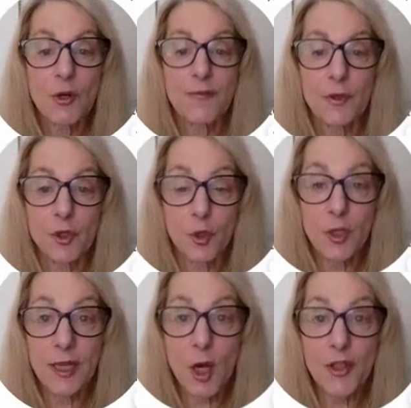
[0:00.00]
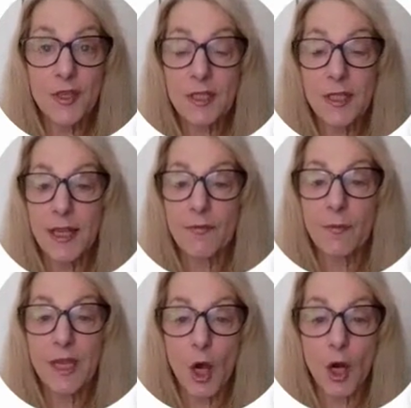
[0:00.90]
if you do click on this link
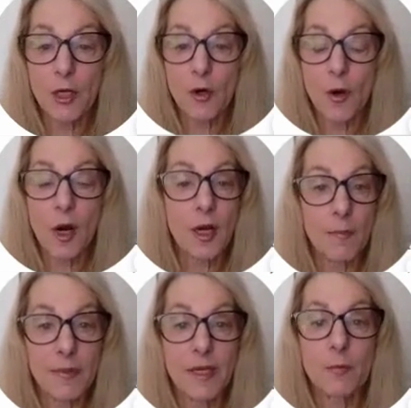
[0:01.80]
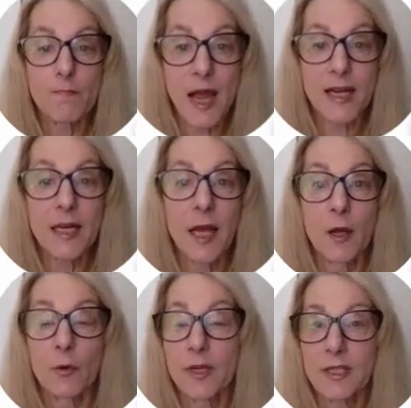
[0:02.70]
from the article, our company might
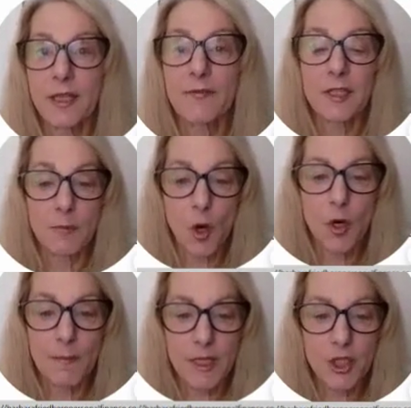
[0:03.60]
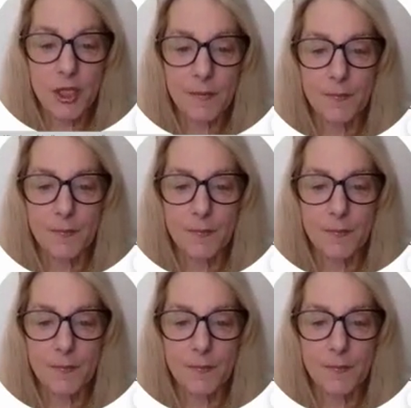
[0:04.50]
receive a small commission.